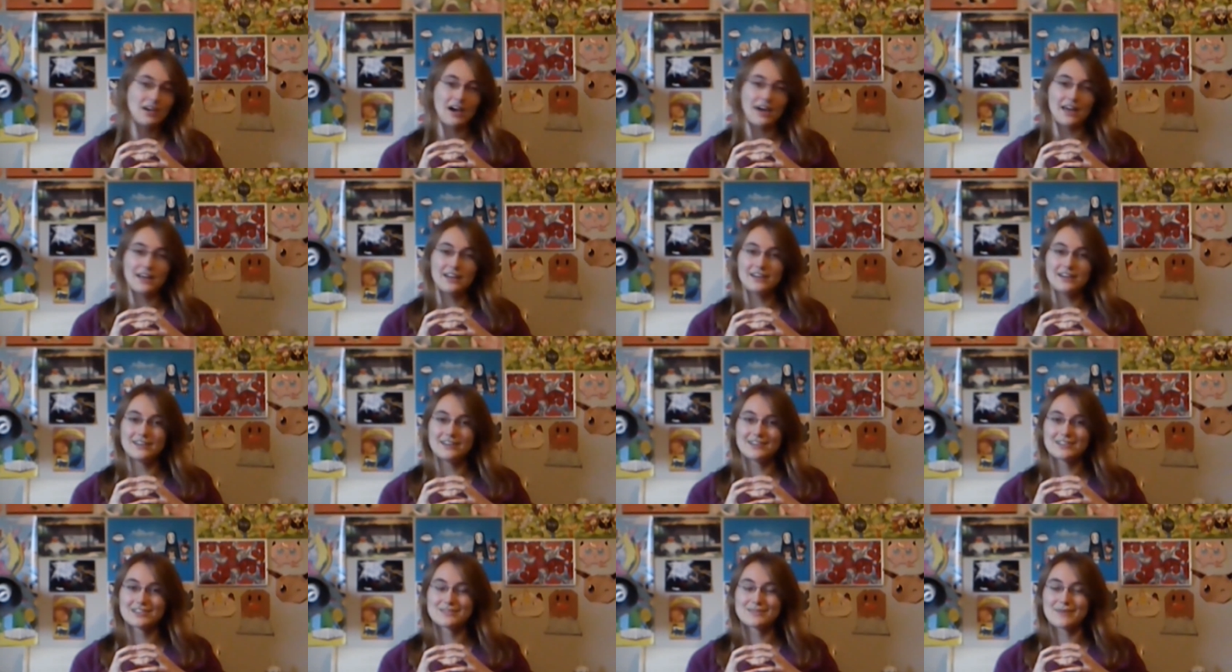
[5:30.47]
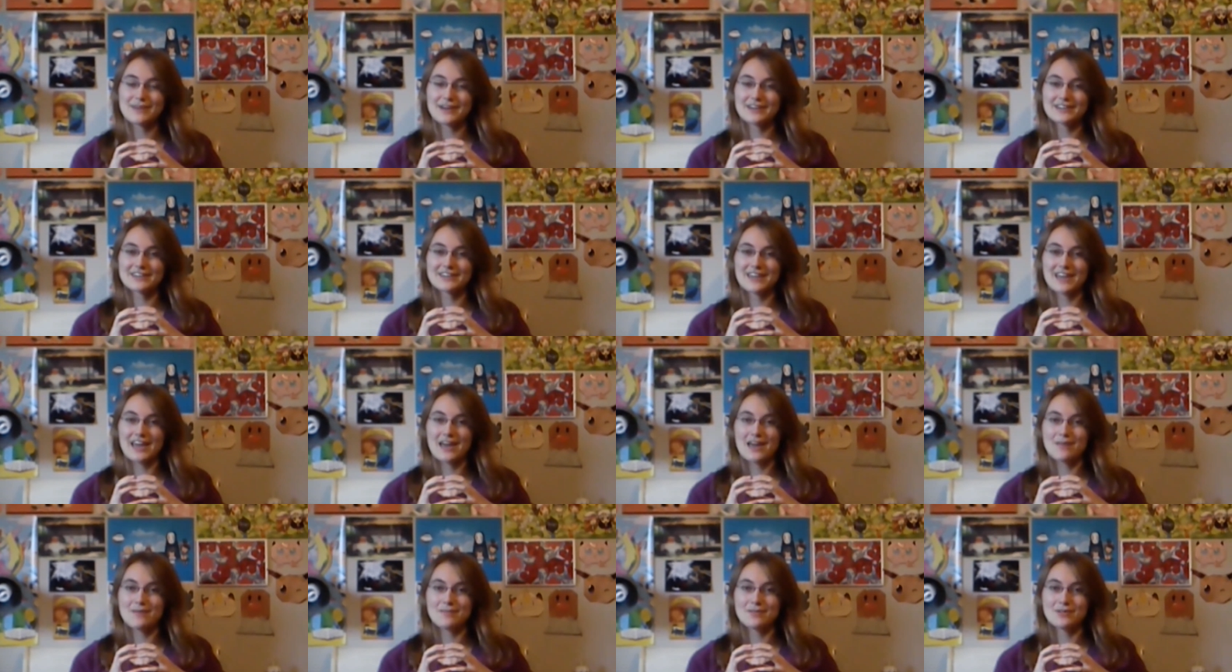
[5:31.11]
I didn't expect
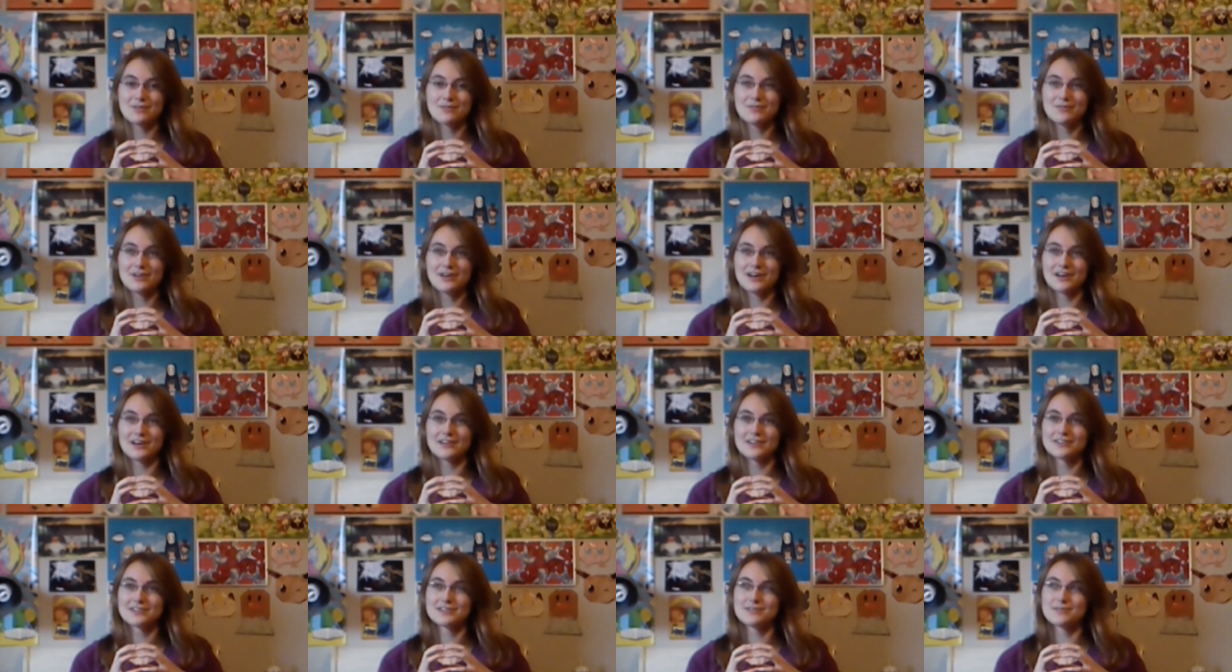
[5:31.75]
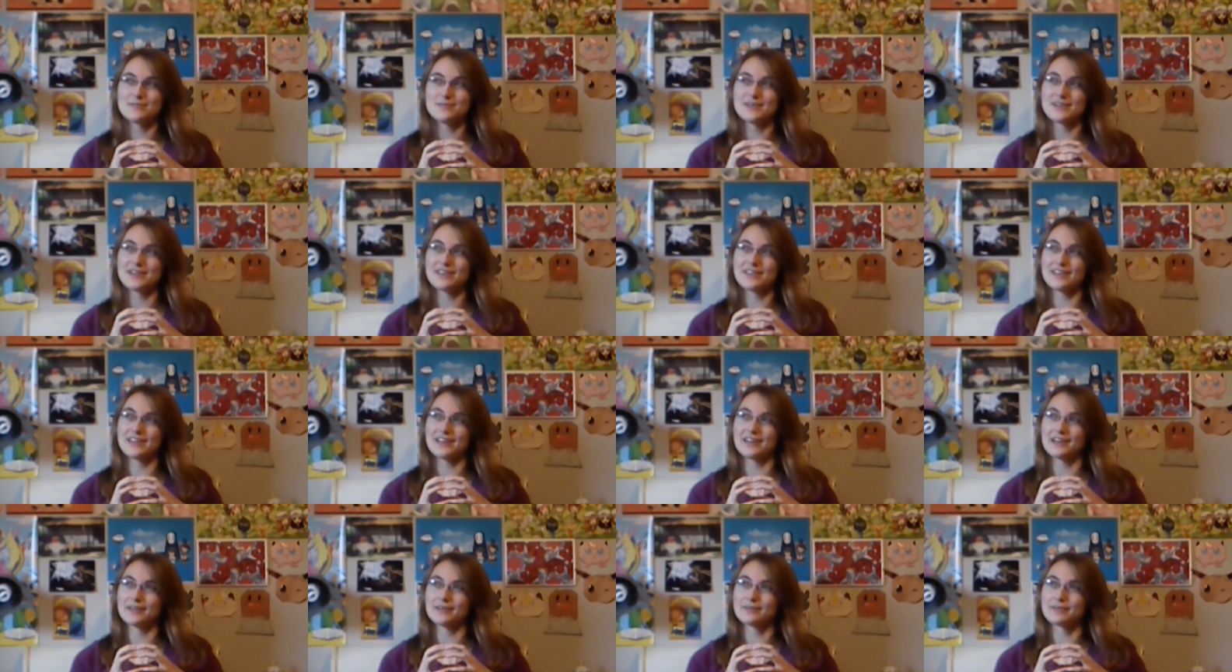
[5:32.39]
Cam and Una to be a
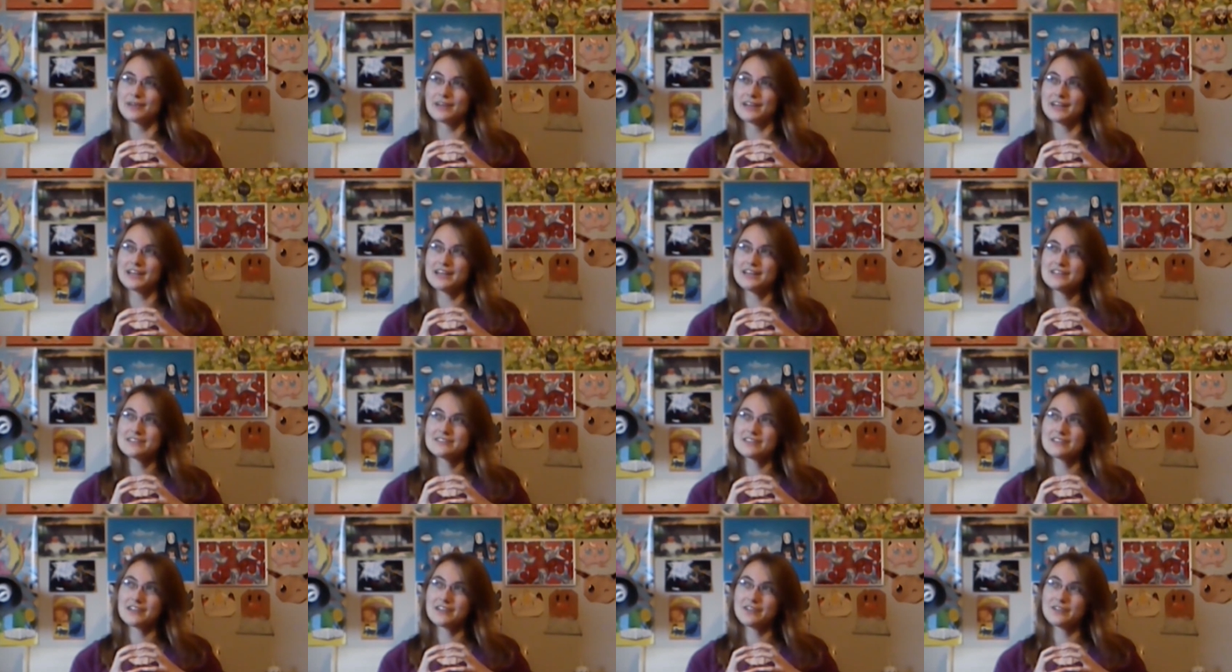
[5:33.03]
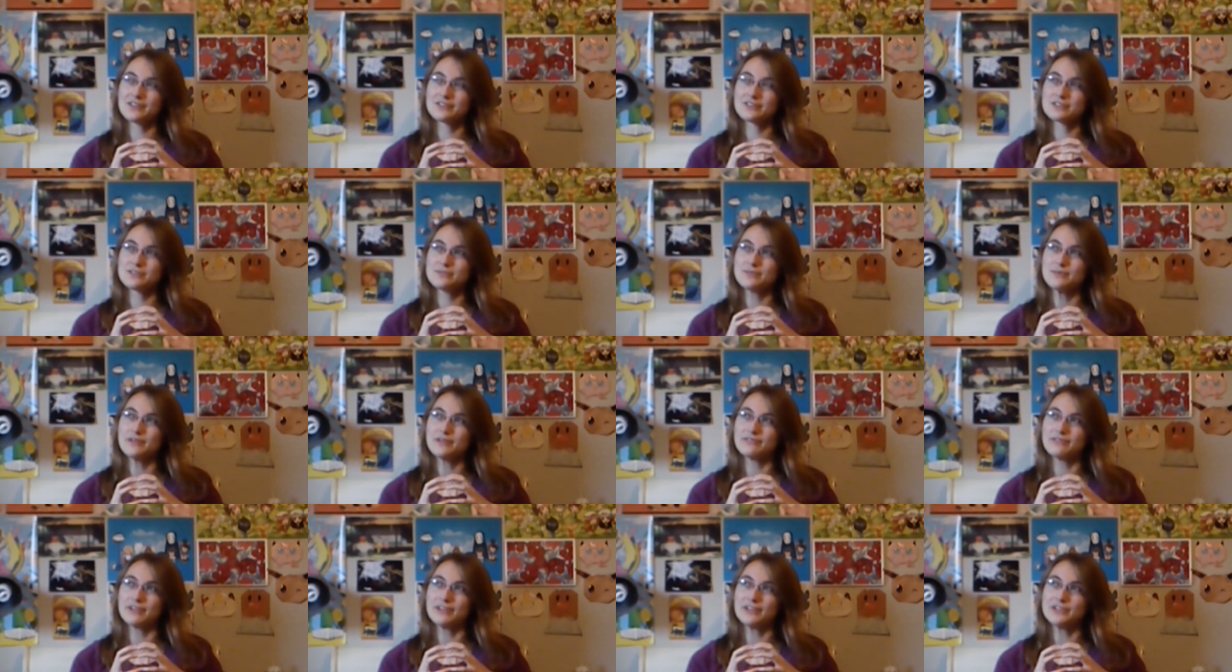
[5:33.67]
thing, but I guess that could just be
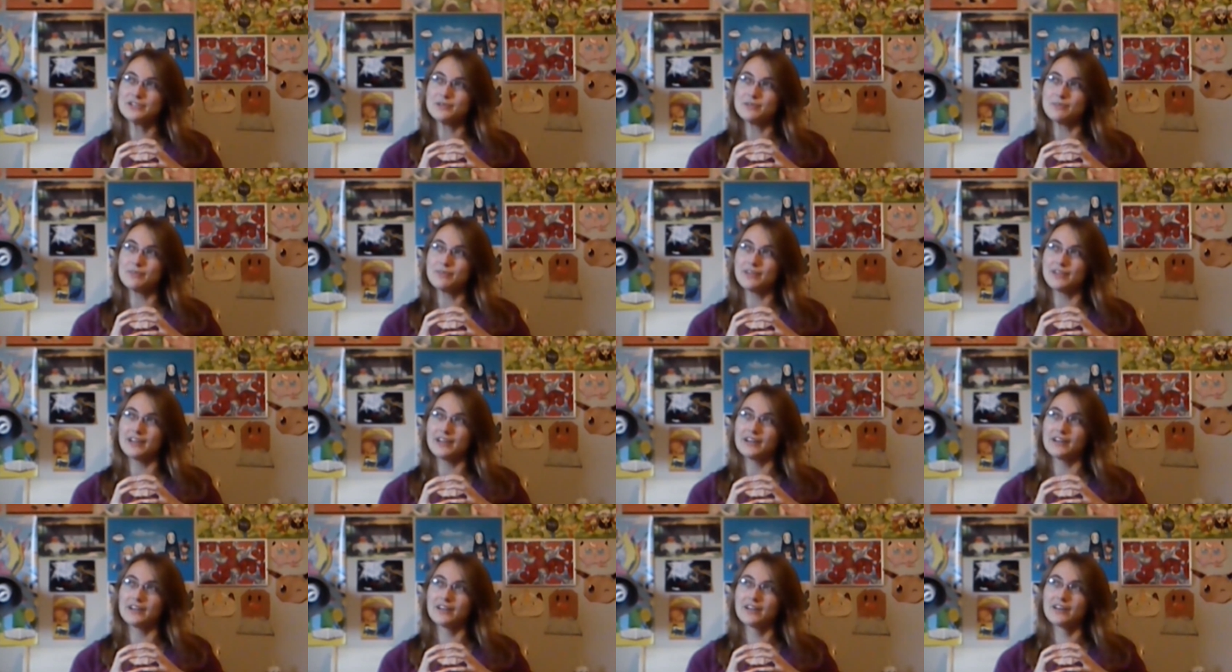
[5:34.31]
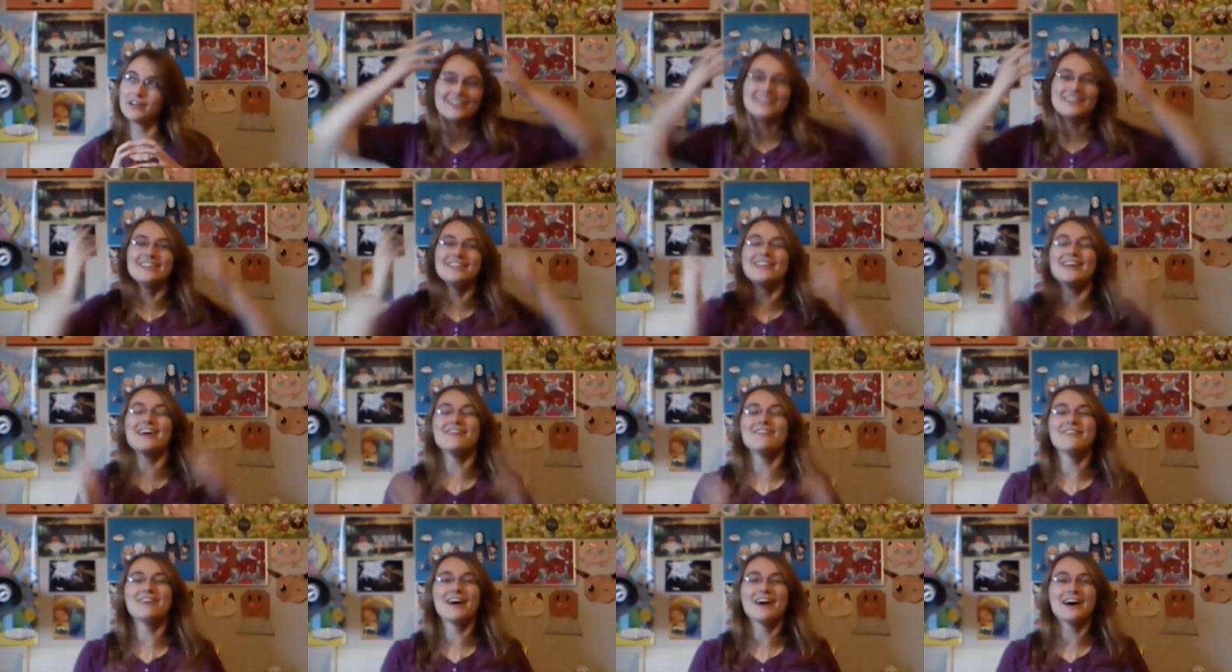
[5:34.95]
a friendship thing.
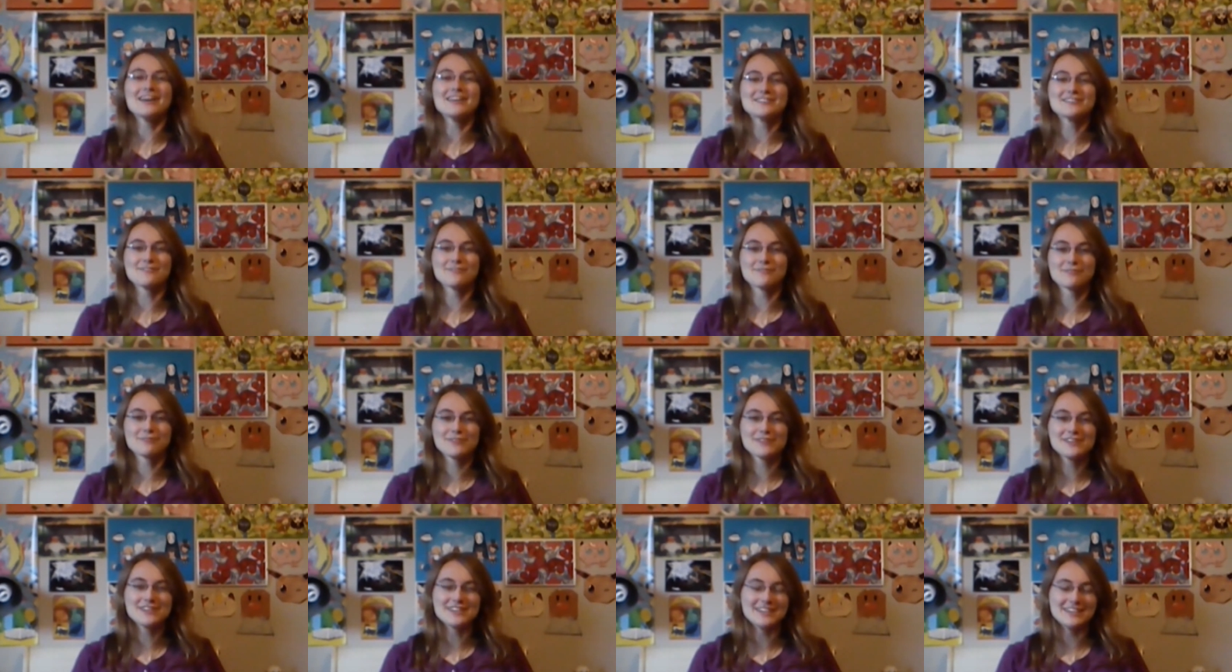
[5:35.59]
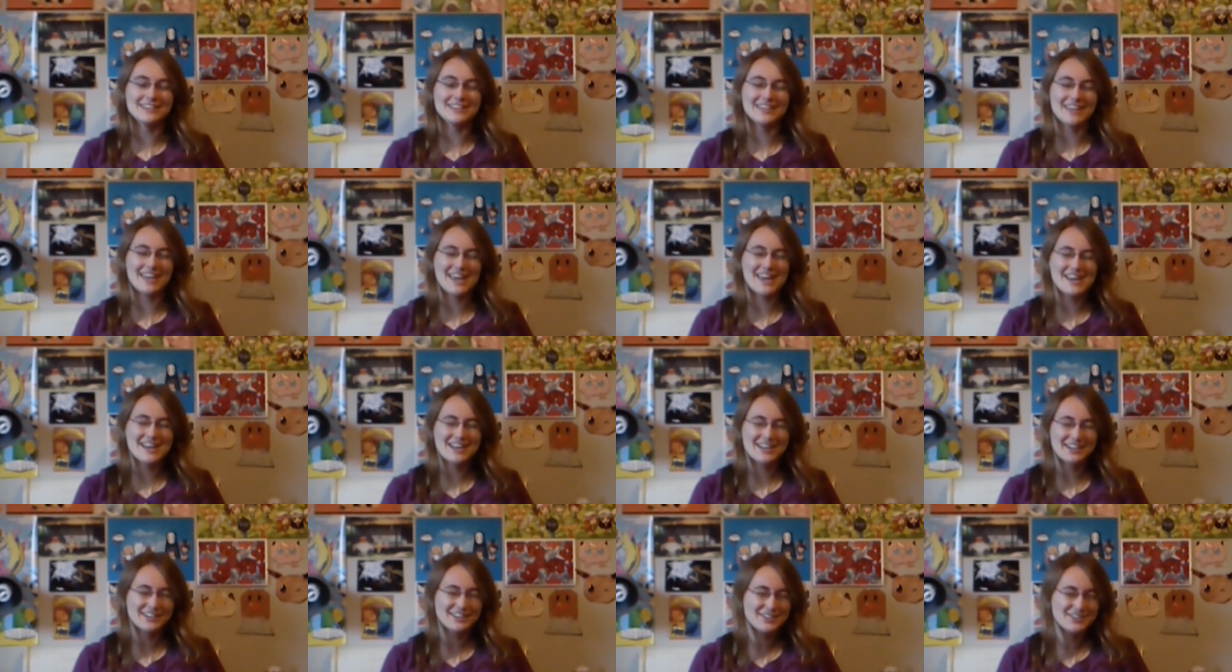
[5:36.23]
Lev has a freaking
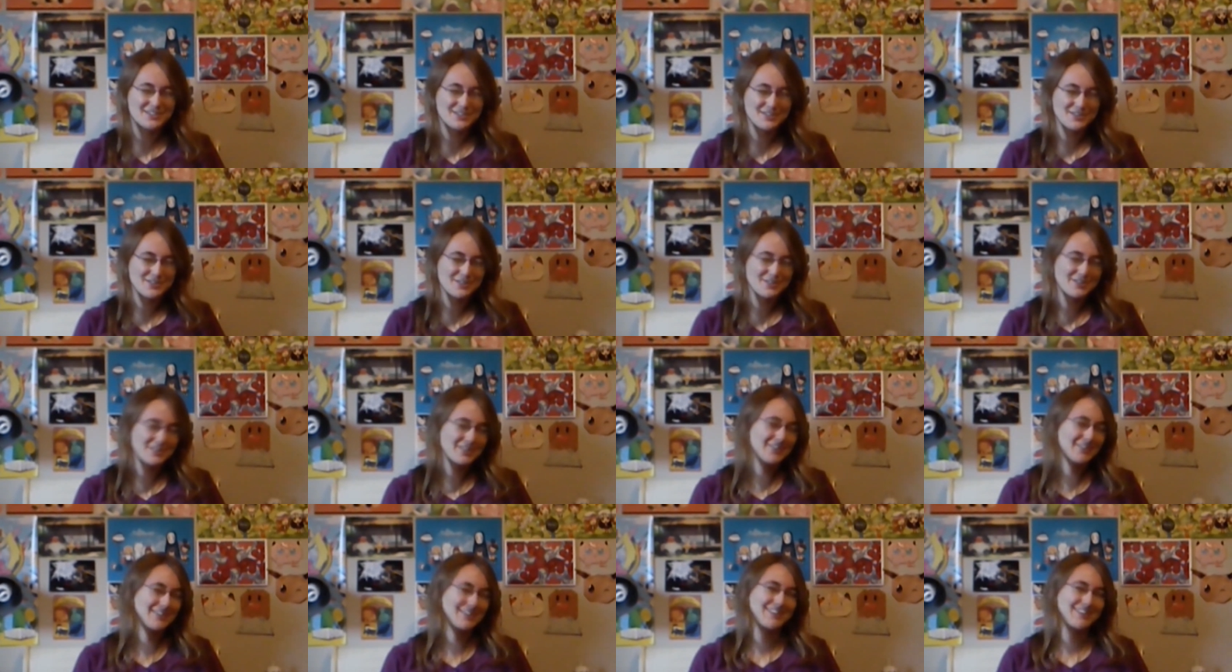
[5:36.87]
kinkajou.